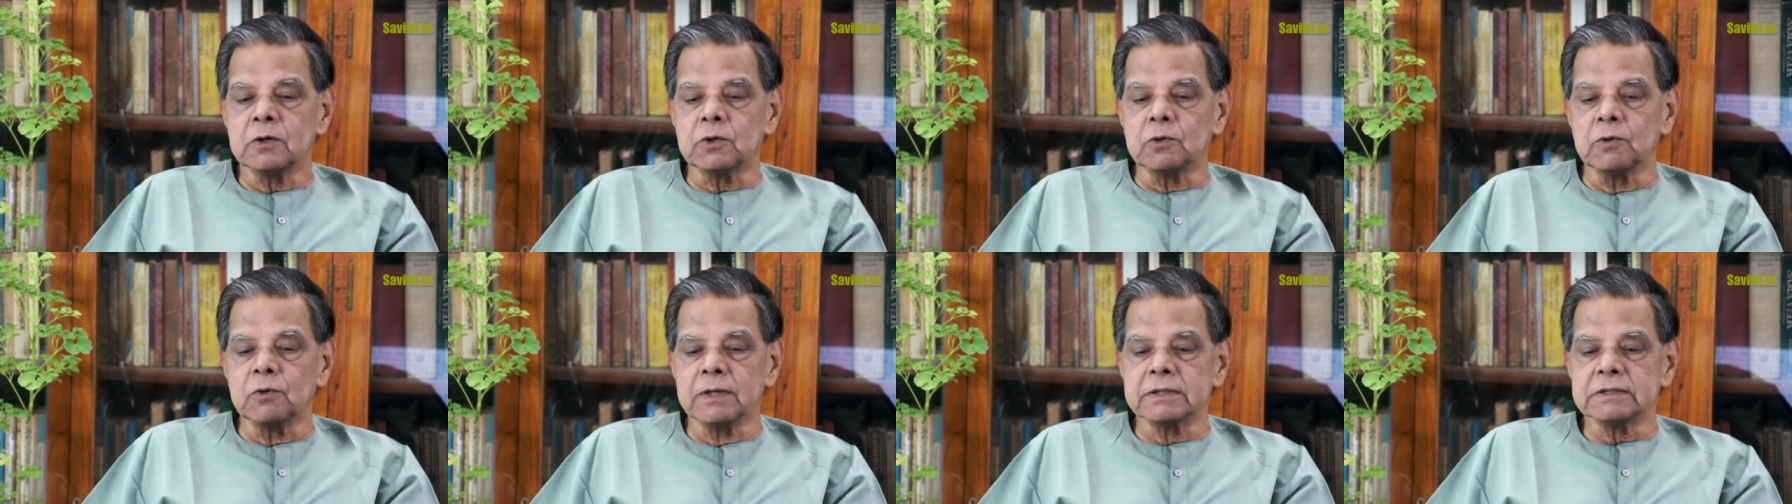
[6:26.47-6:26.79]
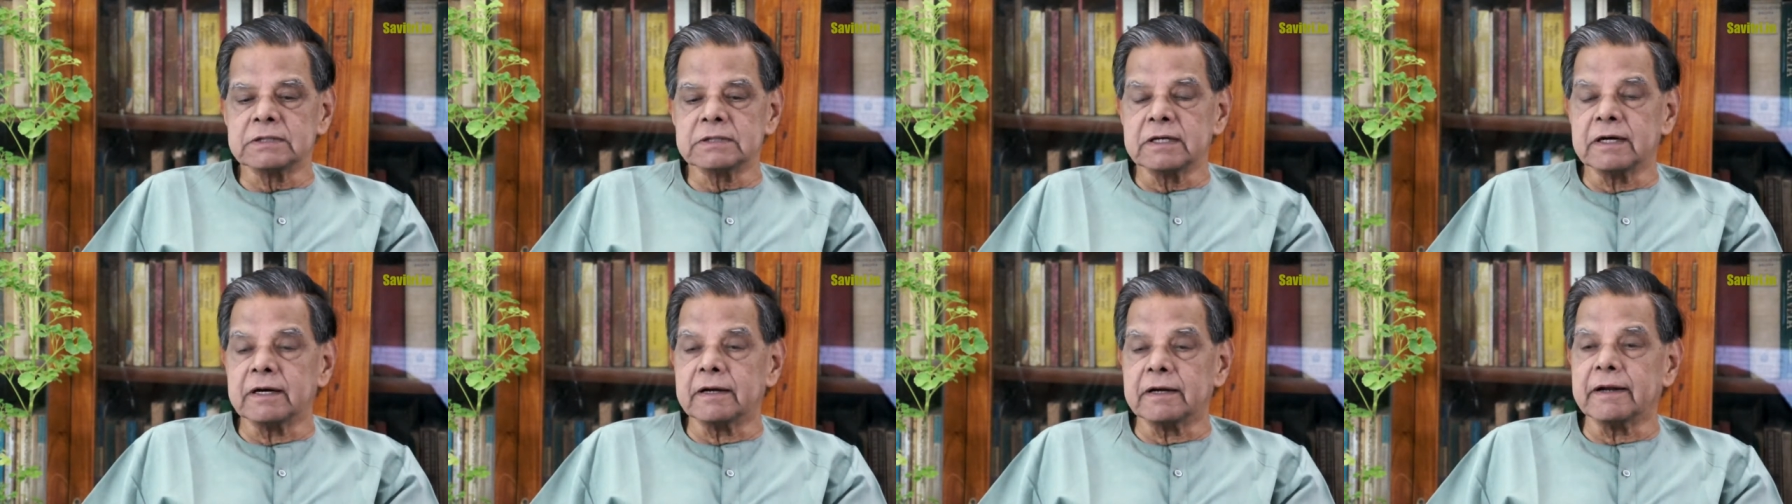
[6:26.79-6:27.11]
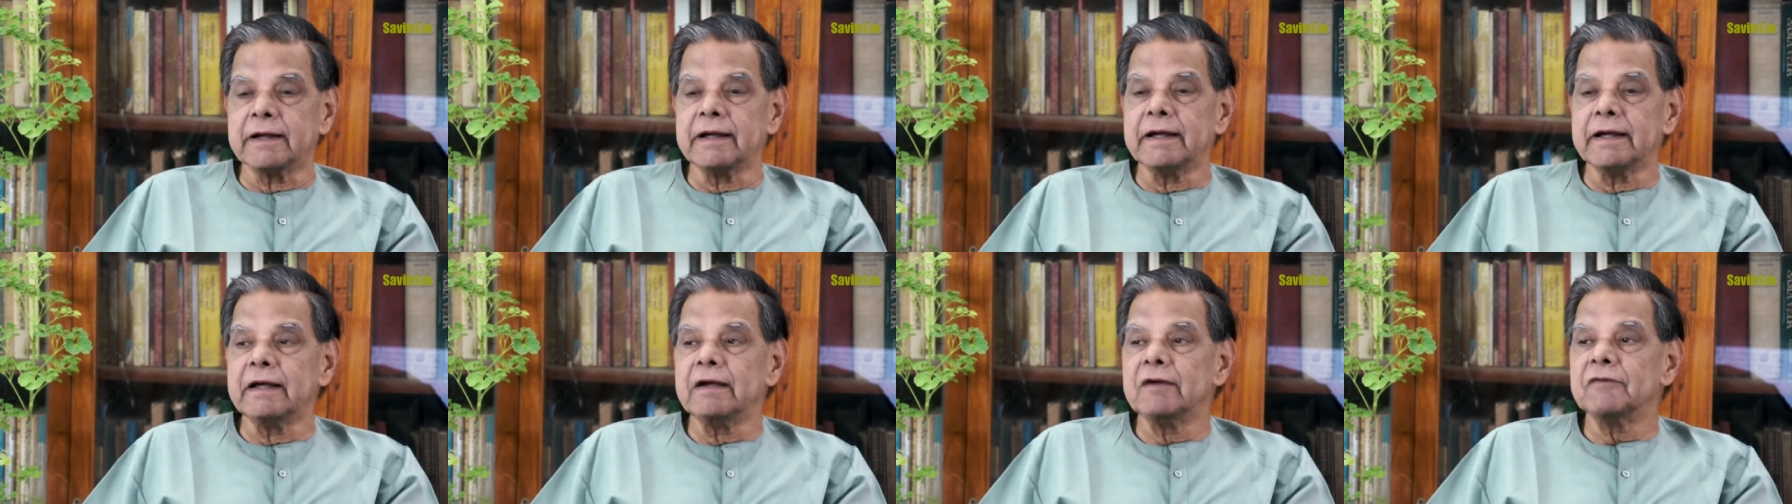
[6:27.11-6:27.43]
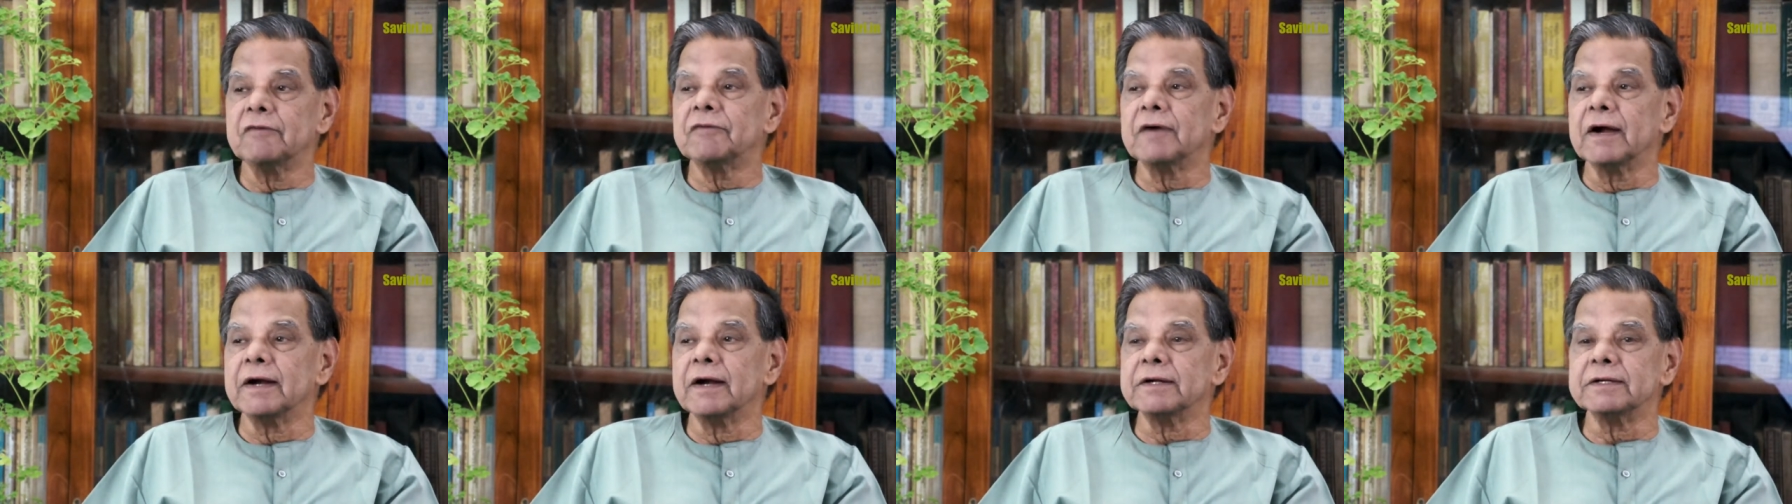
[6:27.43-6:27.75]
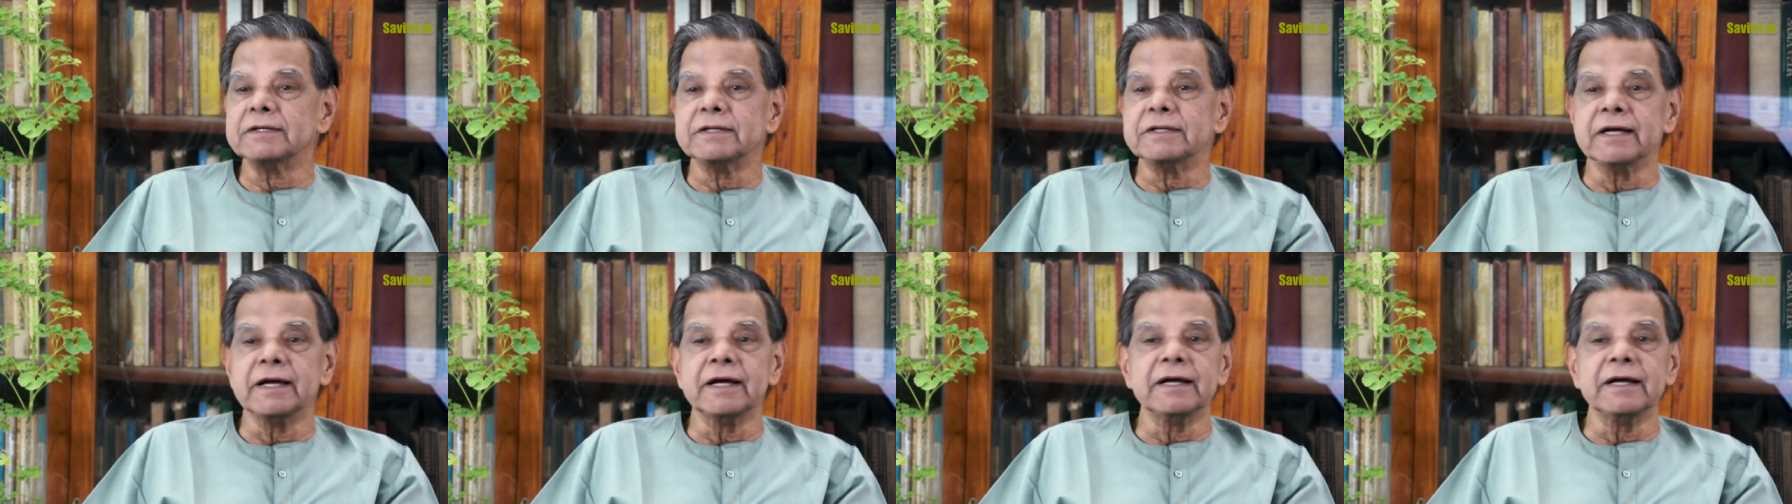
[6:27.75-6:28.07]
towards grief
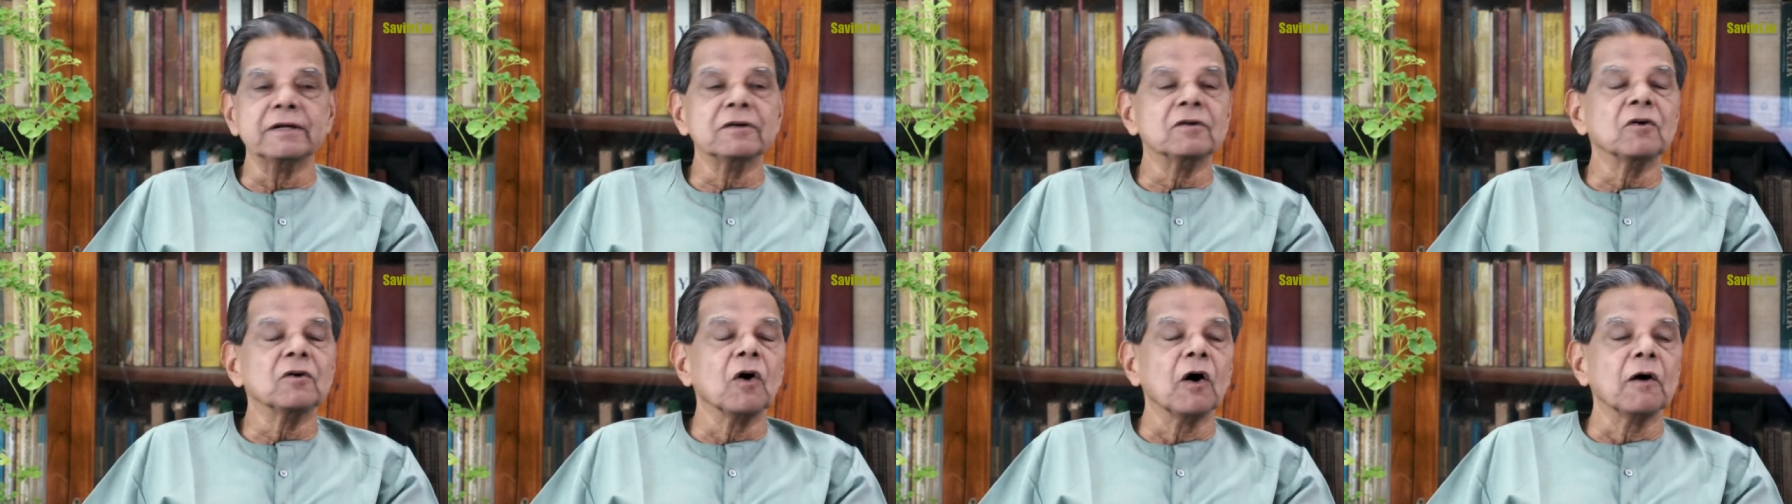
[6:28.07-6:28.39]
and change.